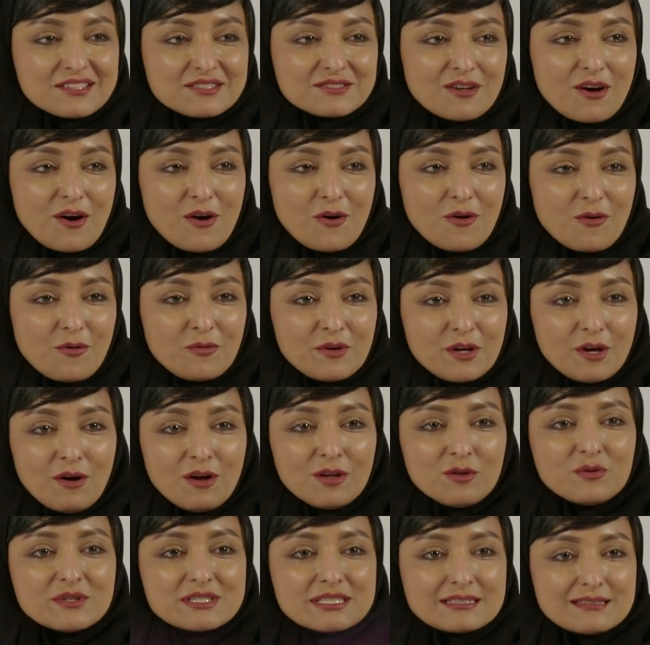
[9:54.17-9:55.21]
So we
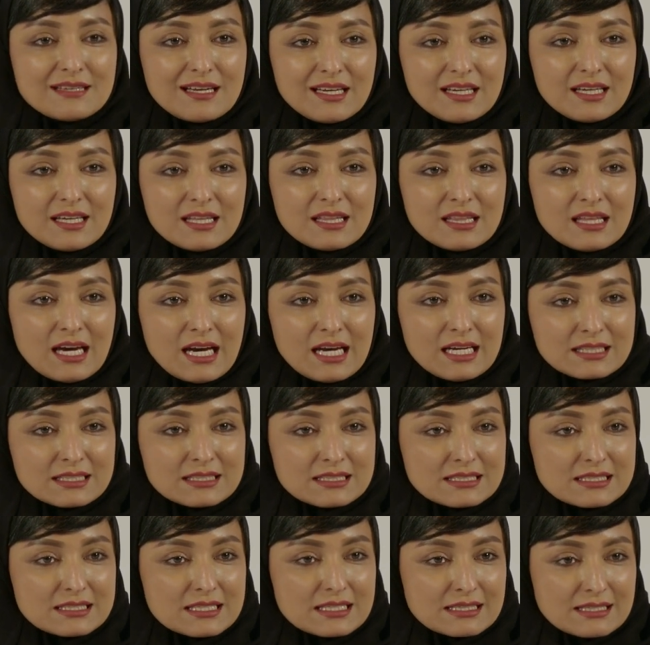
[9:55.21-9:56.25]
always think
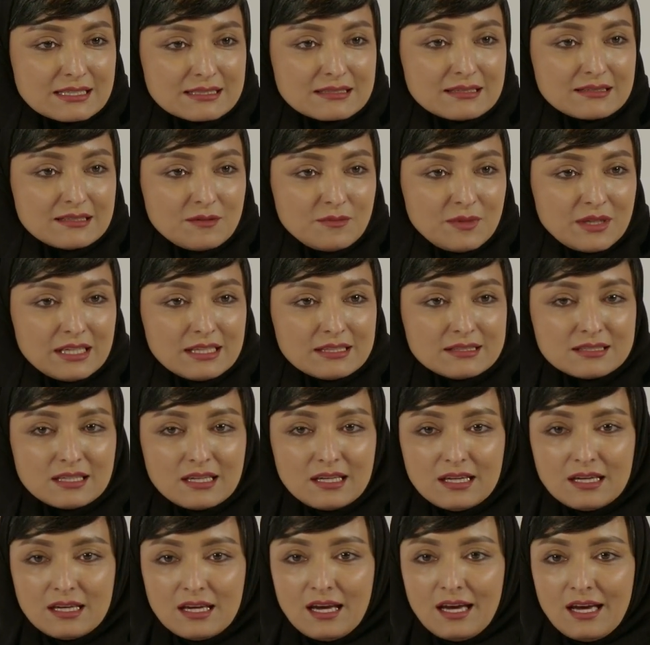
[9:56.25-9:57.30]
that
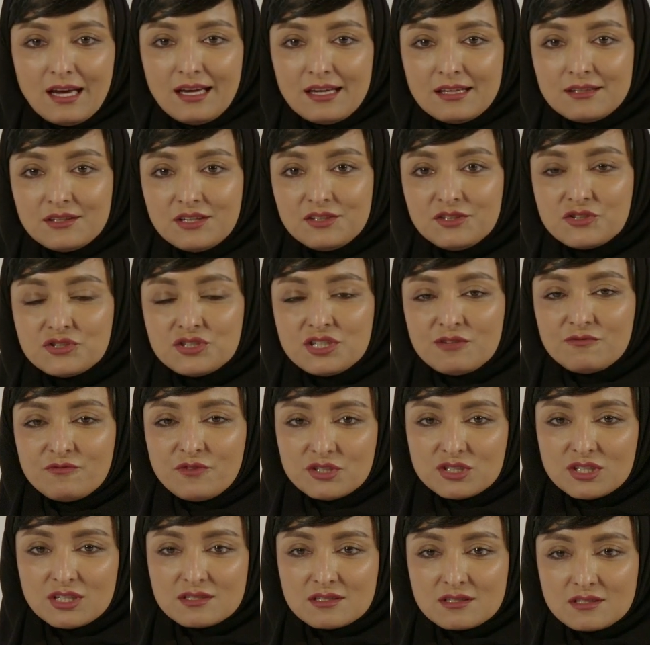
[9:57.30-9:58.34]
sustainability and energy
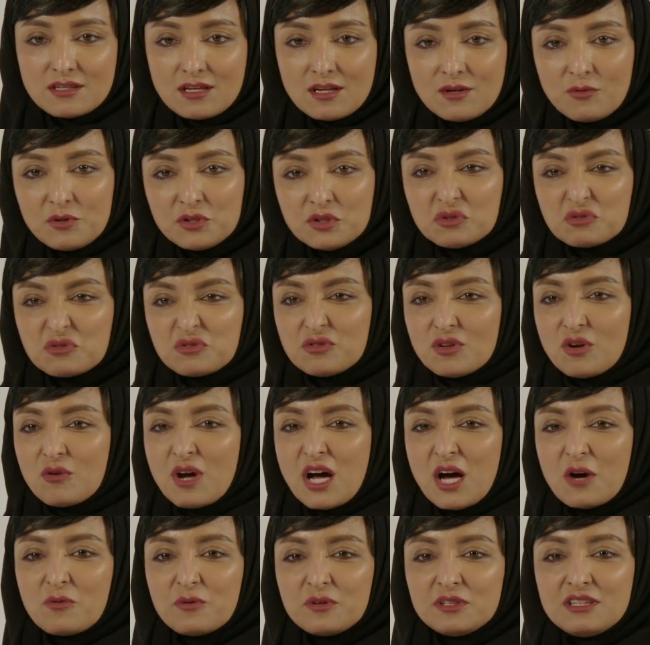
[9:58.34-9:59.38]
efficiency, we don't know
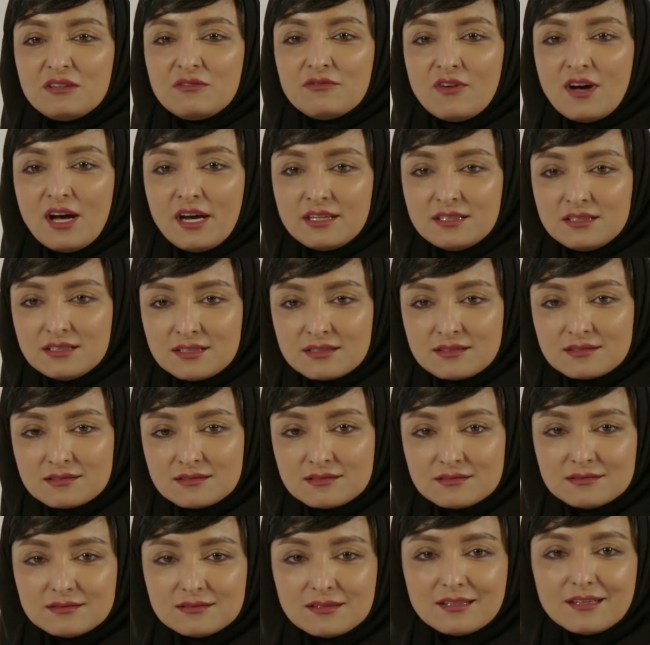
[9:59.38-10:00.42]
how we define it.
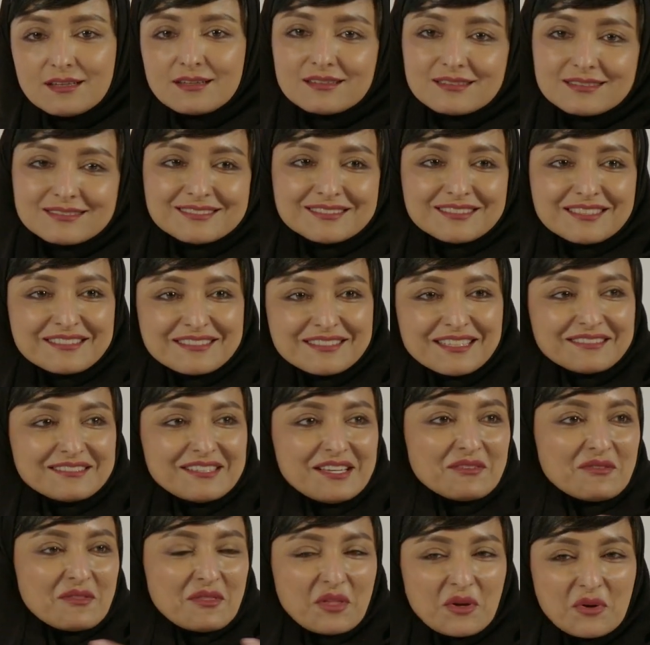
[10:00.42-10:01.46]
Like it's not
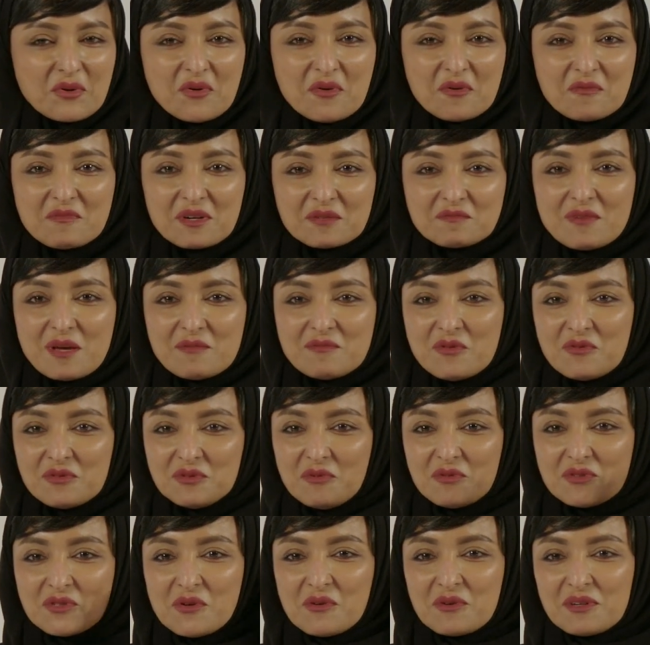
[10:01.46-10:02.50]
here in the room, but maybe when
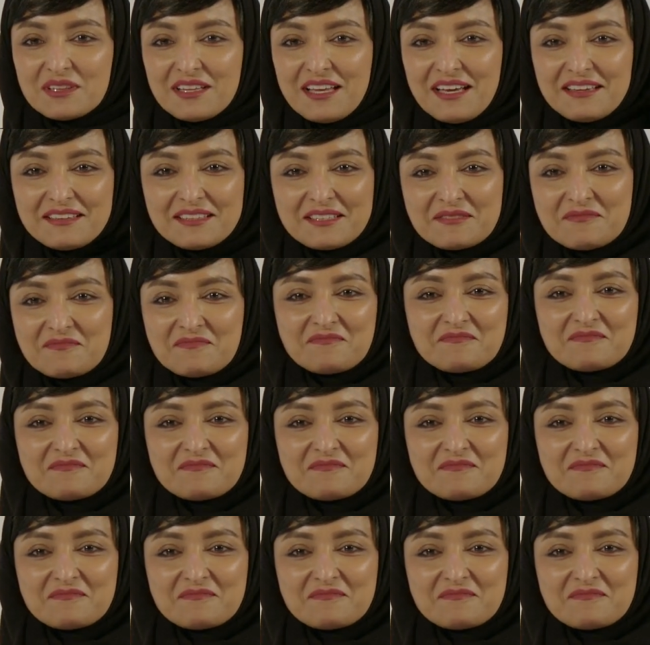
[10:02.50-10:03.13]
we talk like